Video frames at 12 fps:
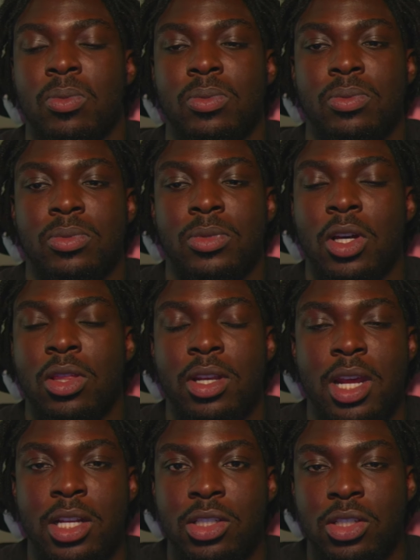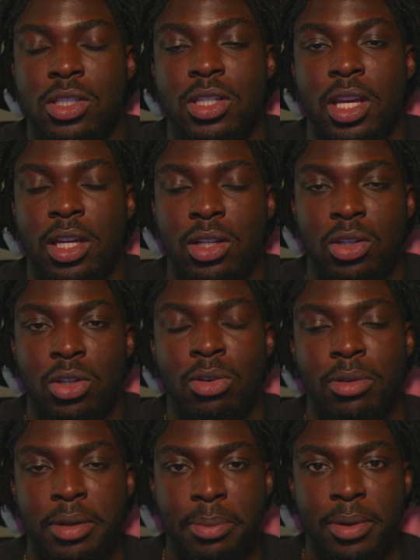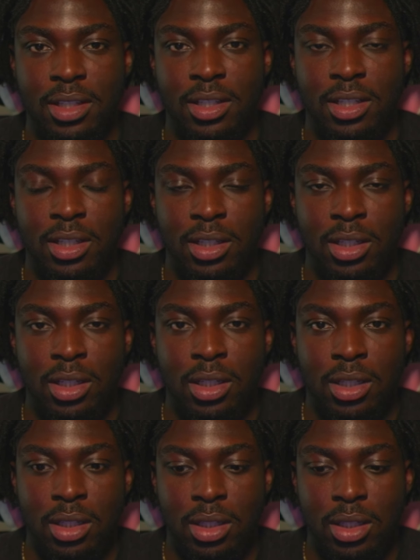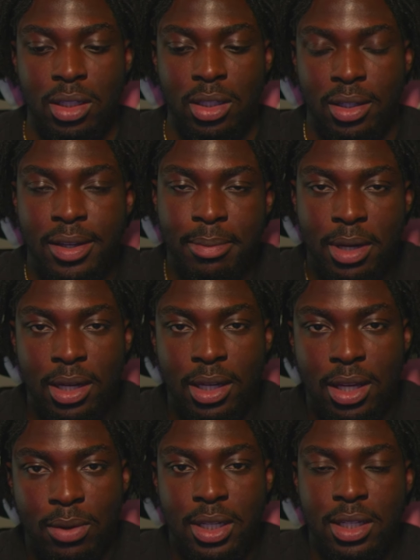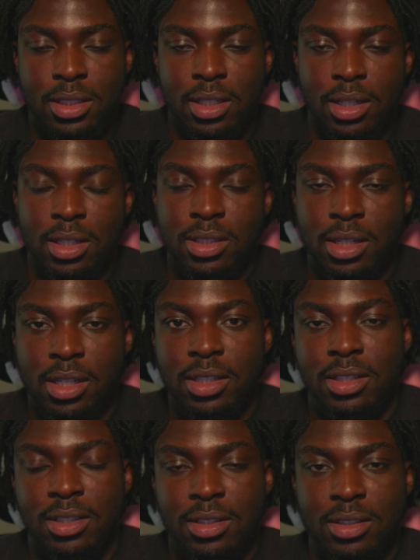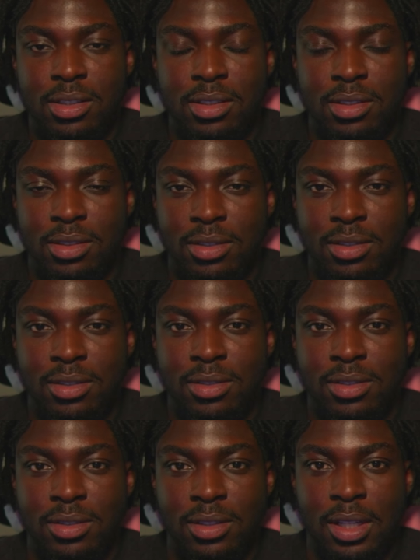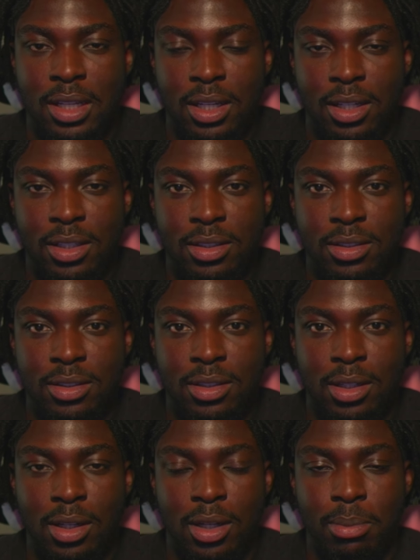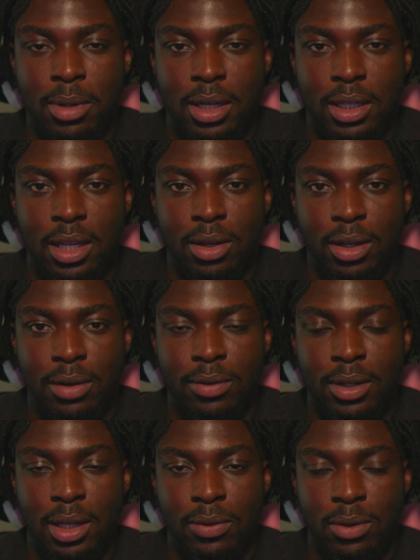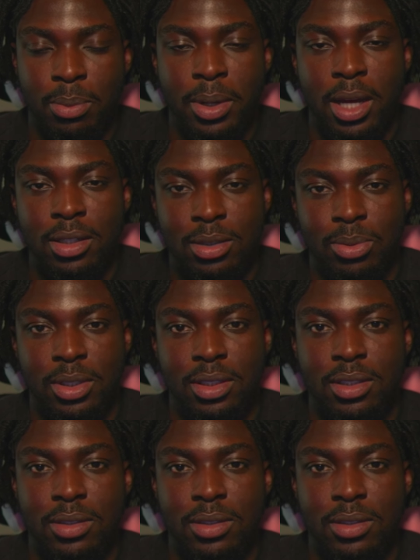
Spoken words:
other than just saying do it, bro. Look at my account from this to this date, and look at my account every day for the past week.